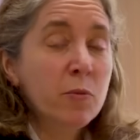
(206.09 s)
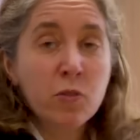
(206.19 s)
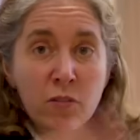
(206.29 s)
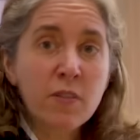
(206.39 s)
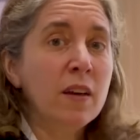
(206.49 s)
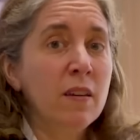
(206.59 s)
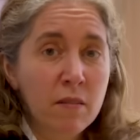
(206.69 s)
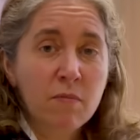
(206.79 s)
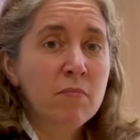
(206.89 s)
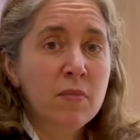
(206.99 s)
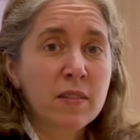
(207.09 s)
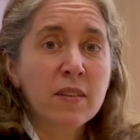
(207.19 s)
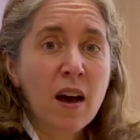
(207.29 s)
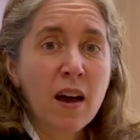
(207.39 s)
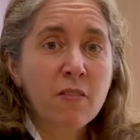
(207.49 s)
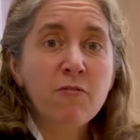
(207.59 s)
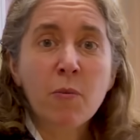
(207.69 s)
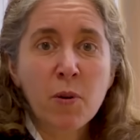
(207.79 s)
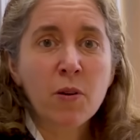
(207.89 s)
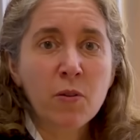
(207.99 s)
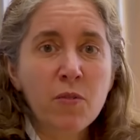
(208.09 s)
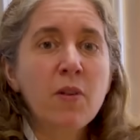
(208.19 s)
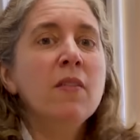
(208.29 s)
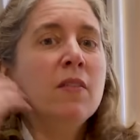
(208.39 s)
observing the sky from Earth.